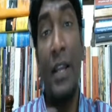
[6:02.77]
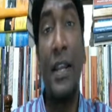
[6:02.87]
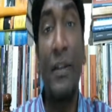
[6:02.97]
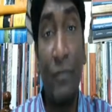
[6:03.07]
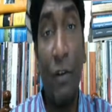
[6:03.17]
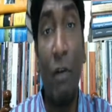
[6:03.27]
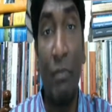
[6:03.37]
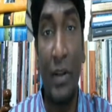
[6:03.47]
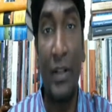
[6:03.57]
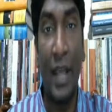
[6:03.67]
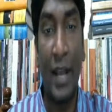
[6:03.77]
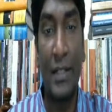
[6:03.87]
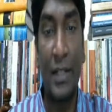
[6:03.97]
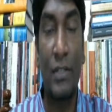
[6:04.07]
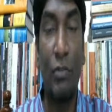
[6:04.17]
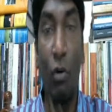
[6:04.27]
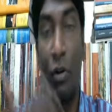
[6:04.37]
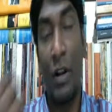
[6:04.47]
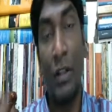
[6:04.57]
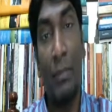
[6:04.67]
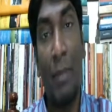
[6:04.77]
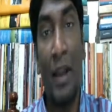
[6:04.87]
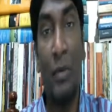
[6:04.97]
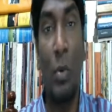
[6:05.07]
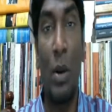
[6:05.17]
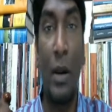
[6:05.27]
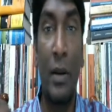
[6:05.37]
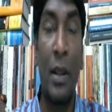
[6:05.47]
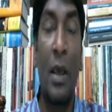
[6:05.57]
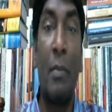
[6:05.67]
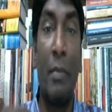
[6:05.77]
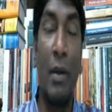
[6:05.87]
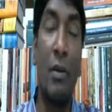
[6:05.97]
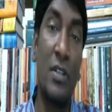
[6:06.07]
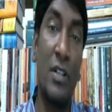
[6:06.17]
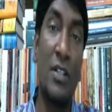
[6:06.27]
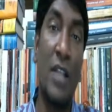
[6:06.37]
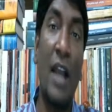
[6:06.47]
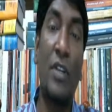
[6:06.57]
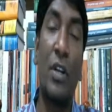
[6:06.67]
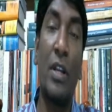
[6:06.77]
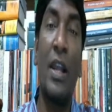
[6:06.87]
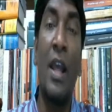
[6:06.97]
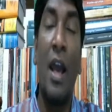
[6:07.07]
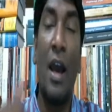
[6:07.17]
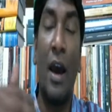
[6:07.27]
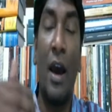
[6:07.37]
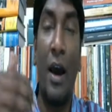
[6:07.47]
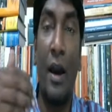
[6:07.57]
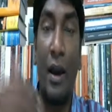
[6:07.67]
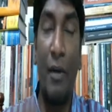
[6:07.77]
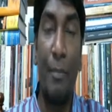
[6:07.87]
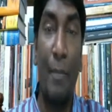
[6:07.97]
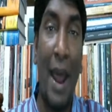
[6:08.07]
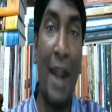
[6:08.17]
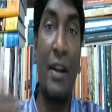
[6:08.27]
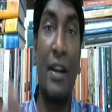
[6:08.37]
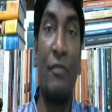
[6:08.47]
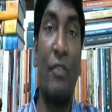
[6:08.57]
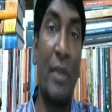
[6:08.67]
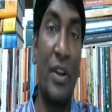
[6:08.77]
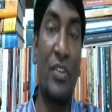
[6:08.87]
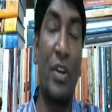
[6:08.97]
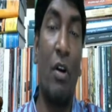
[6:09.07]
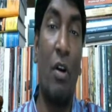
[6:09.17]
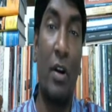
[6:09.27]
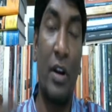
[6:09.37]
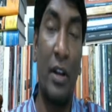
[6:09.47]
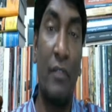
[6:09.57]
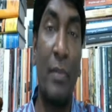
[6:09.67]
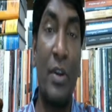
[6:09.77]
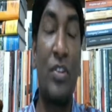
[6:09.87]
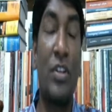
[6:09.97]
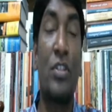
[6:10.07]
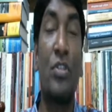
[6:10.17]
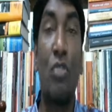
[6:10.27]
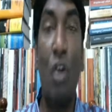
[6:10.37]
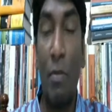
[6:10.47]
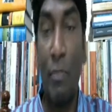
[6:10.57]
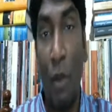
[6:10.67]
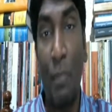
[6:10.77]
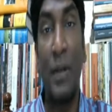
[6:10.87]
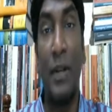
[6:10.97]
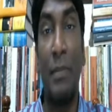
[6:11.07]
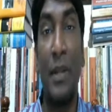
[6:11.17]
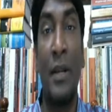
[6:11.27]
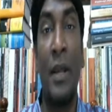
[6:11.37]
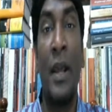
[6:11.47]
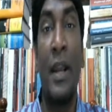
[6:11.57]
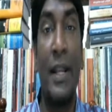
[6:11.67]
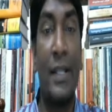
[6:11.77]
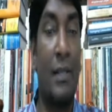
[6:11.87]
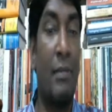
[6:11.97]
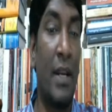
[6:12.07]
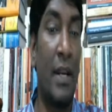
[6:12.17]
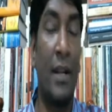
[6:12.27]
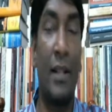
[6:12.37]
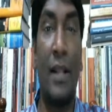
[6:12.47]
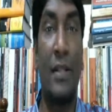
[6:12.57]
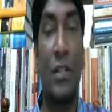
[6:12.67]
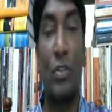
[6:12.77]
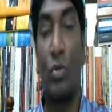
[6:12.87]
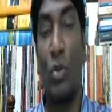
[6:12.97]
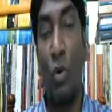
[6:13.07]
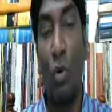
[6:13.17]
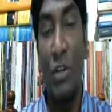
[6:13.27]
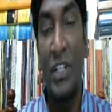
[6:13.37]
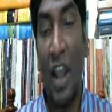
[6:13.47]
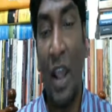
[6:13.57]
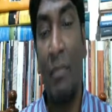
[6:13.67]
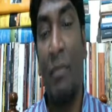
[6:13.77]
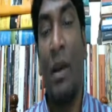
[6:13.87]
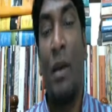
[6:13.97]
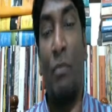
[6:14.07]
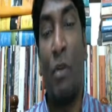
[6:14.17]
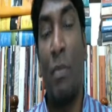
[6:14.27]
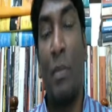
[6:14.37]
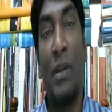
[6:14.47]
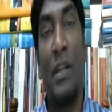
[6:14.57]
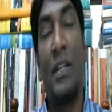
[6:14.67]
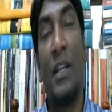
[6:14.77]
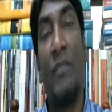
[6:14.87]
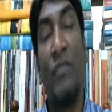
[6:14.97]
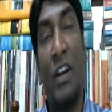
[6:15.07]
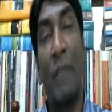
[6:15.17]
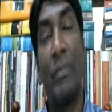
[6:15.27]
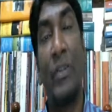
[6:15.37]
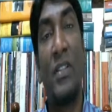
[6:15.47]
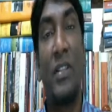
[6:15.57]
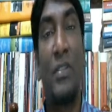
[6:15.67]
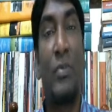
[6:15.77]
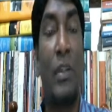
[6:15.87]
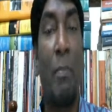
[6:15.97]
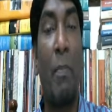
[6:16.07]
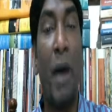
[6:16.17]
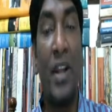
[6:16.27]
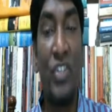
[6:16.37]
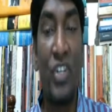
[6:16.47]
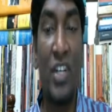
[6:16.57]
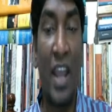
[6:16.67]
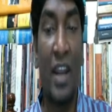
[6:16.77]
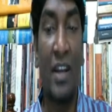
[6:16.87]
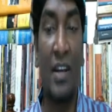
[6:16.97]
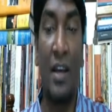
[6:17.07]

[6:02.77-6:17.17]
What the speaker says: informed in that sense. So the bad world, because it is actually bad information, or information is not properly being disseminated in that sense. So the good time probability represents with a pi g, and